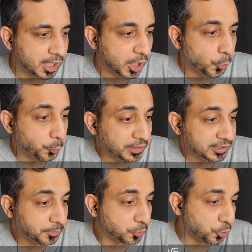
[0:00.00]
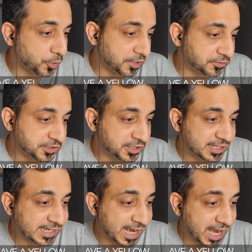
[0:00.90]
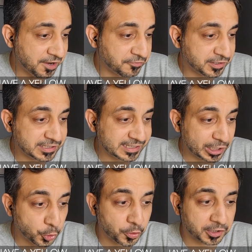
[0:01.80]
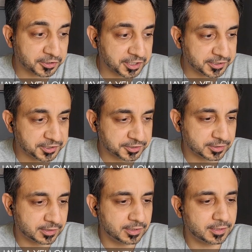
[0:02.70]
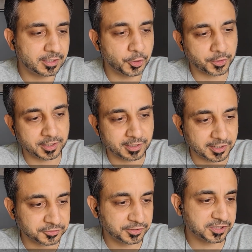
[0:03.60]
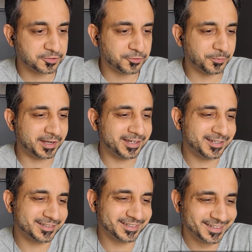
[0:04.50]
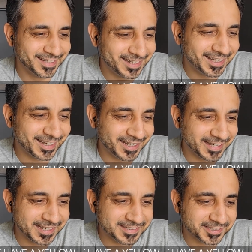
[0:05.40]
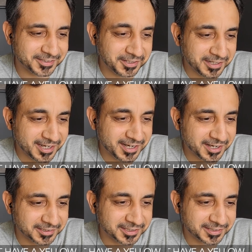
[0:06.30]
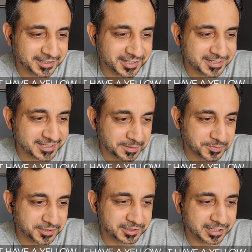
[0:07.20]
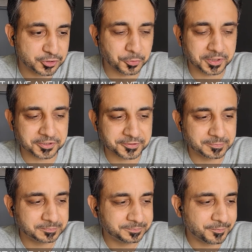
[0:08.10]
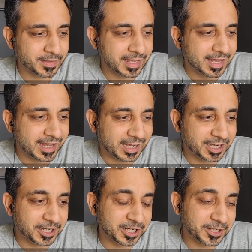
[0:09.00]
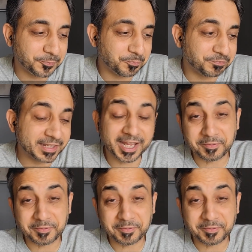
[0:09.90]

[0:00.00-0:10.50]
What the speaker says: Will the Poco F3GT have a yellow color edition? Okay, so this is from Ayan, Chaitanya, Aditya, Samson and Sumesh. Yeah, I